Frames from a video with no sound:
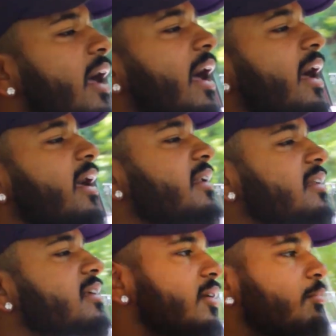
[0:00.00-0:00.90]
And
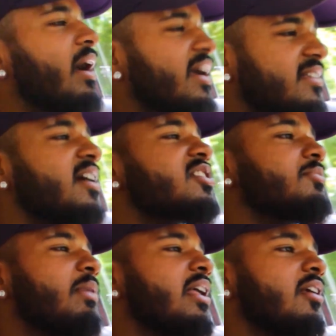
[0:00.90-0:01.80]
Mike's
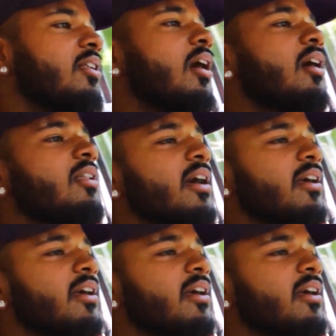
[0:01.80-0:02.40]
actually made it a lot